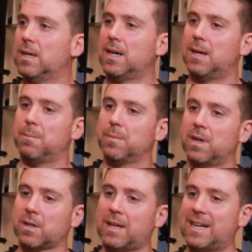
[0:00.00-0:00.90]

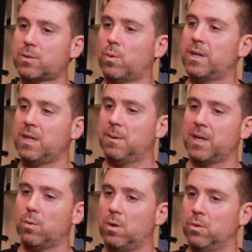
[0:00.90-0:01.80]
a Class 1
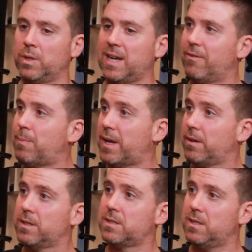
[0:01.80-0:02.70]
e-bike will only have
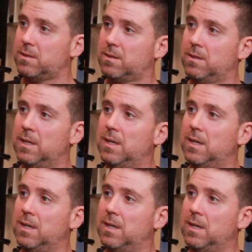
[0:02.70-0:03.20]
pedal assist.